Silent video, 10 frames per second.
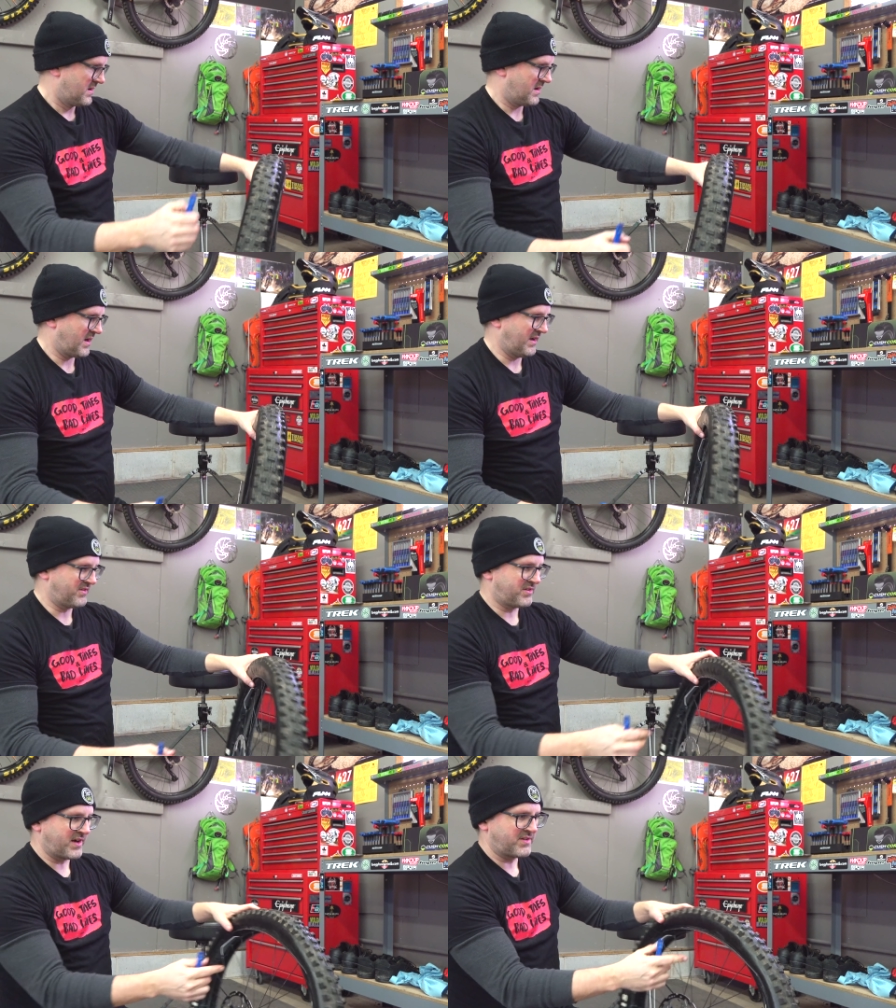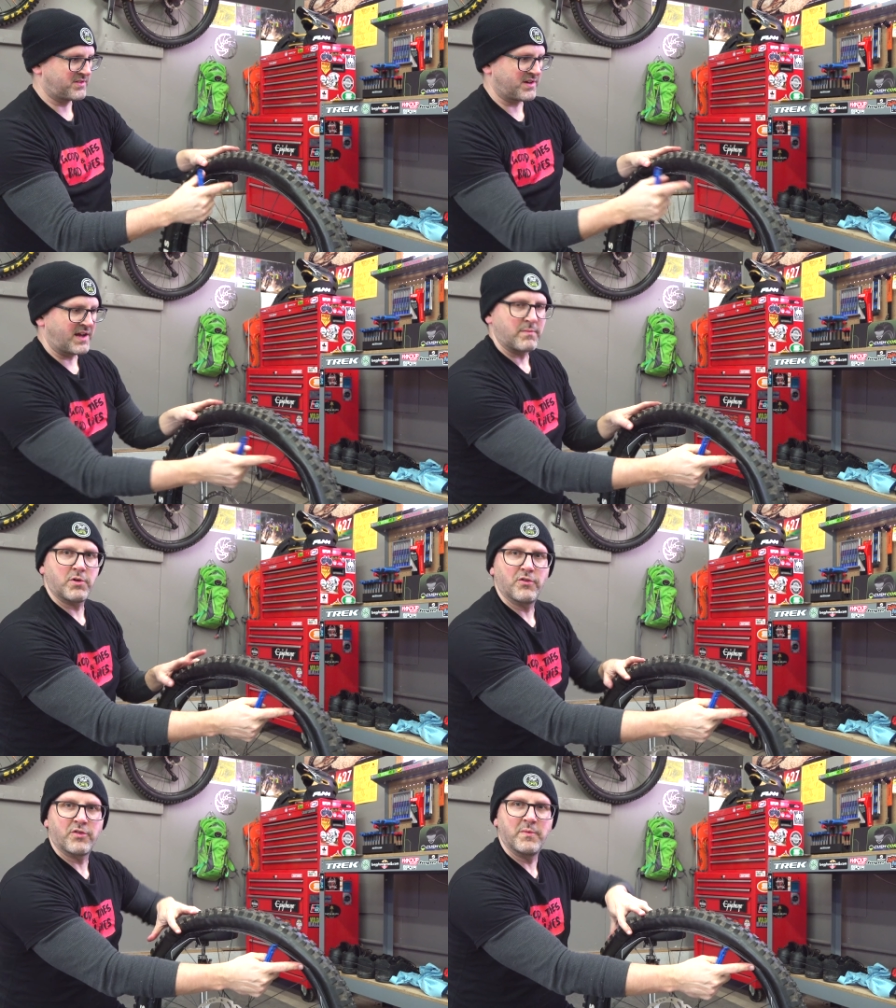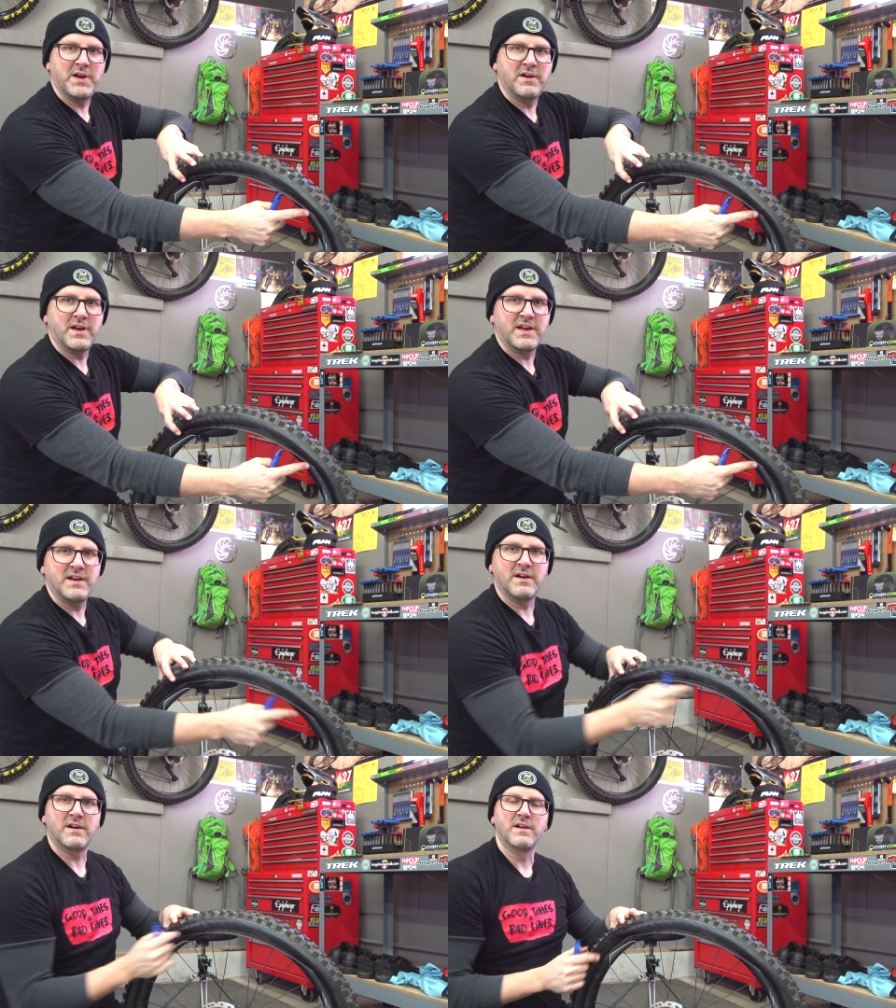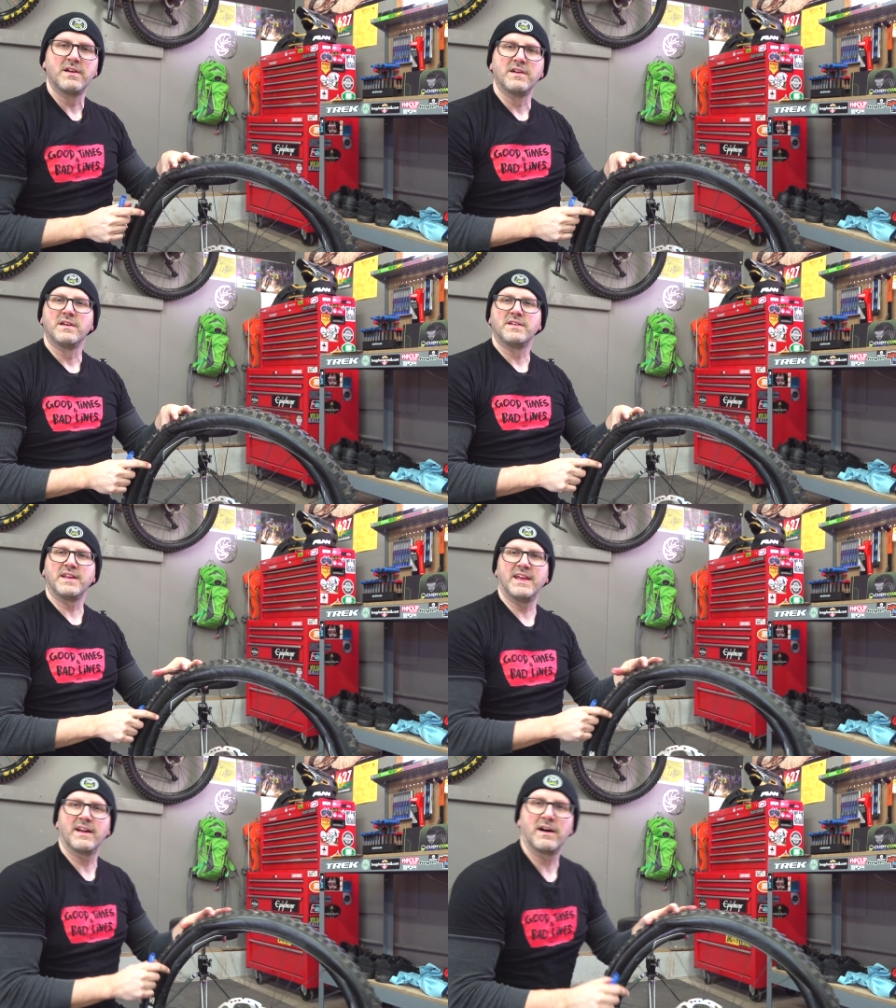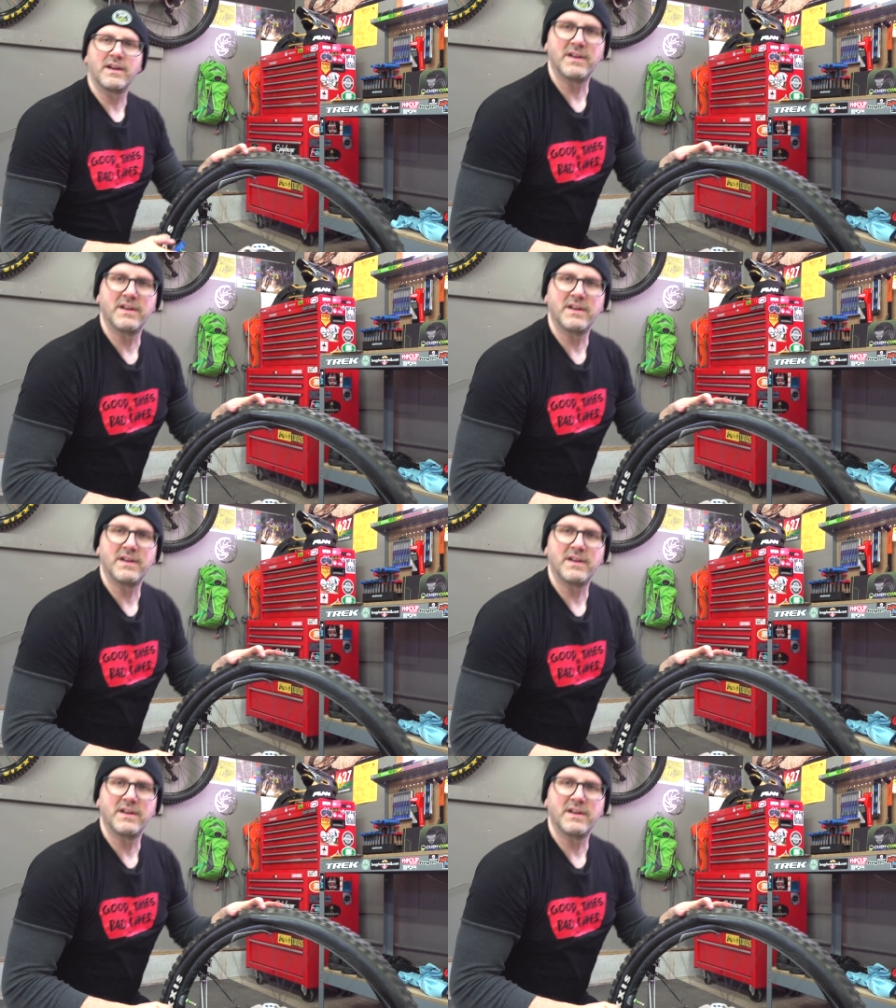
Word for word: Okay, so I still got a boat from here to here to get on